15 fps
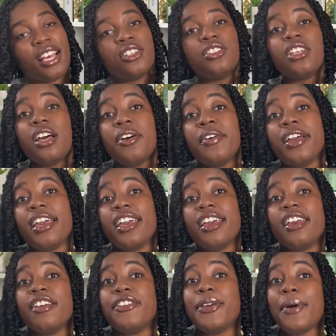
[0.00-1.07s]
So
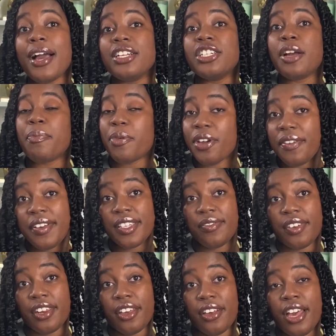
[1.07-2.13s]
if you watched our previous
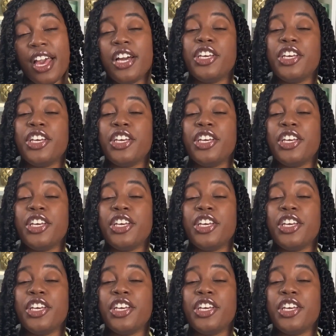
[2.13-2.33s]
video,